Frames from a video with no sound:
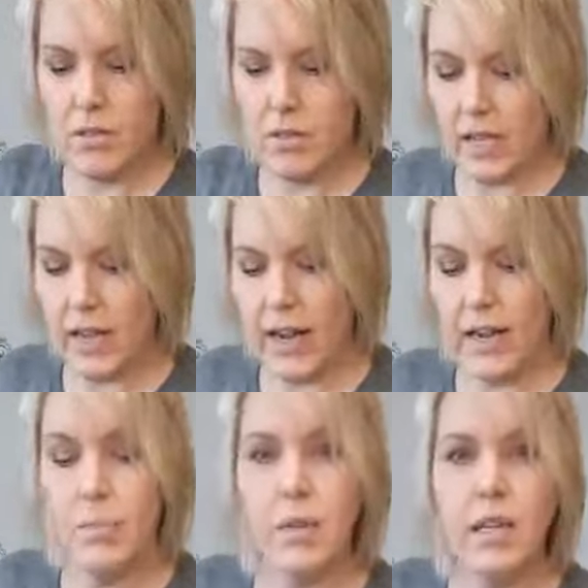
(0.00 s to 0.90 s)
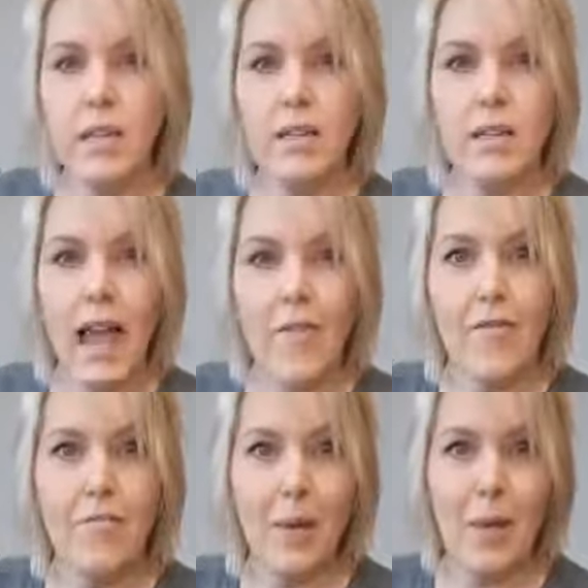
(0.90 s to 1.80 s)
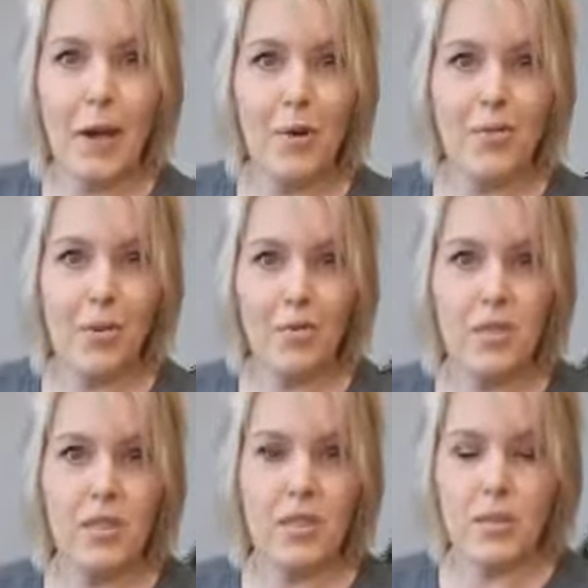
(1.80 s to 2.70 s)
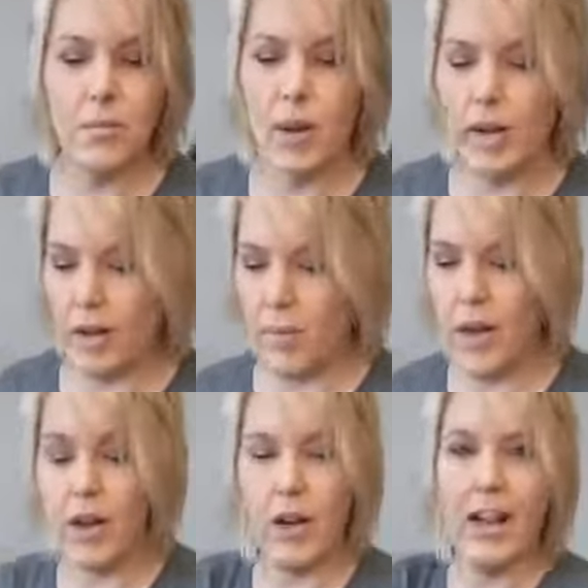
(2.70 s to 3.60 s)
died because half of my microphone system ran out of battery.